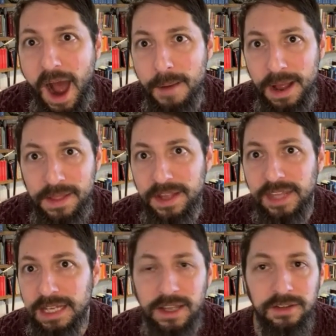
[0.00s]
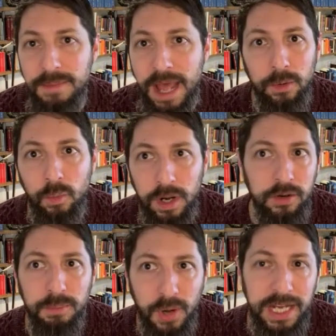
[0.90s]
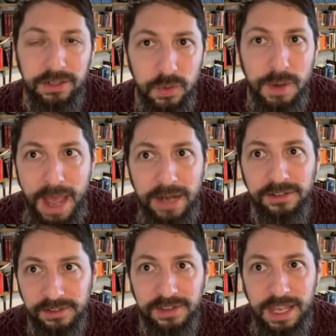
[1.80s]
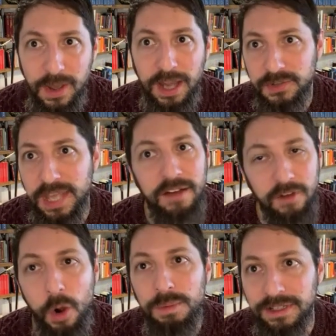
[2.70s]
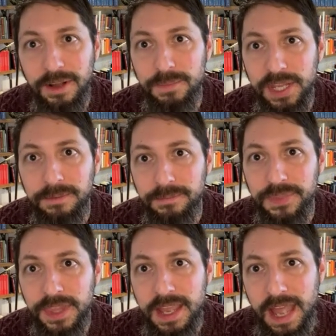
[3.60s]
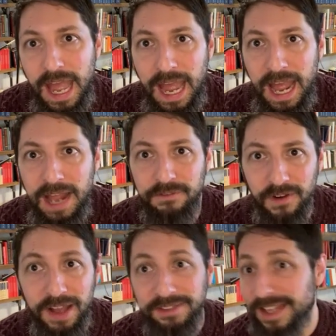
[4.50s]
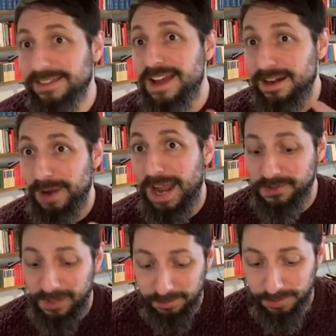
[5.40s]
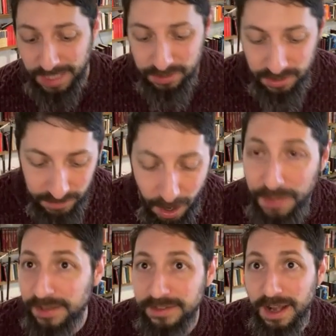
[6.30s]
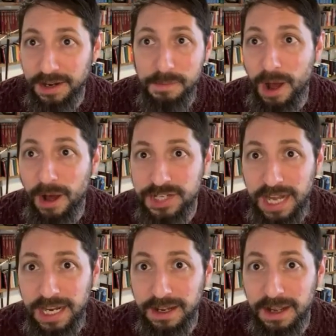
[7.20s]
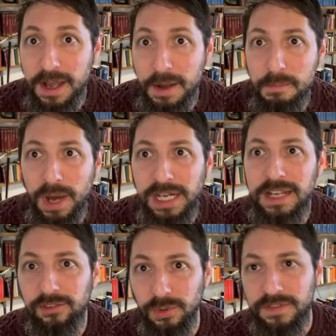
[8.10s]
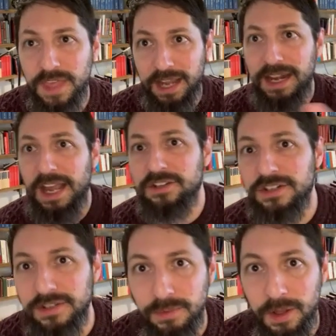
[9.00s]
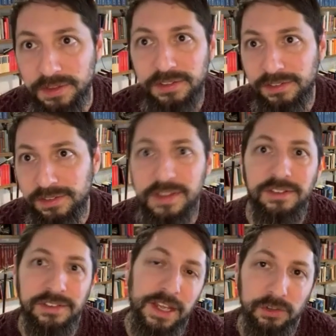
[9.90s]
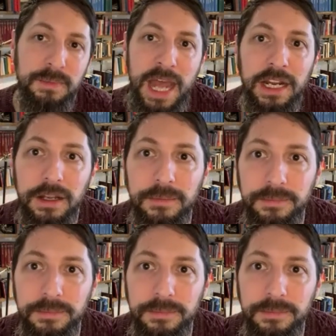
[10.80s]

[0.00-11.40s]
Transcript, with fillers: Um, and they say, it doesn't matter what you're praying to, it matters is that you actually have hope in something. A- and for us, that's not a rational explanation of God. That's not an apologetic, but it is sort of that connection to, well, this is, this is psychosomatic.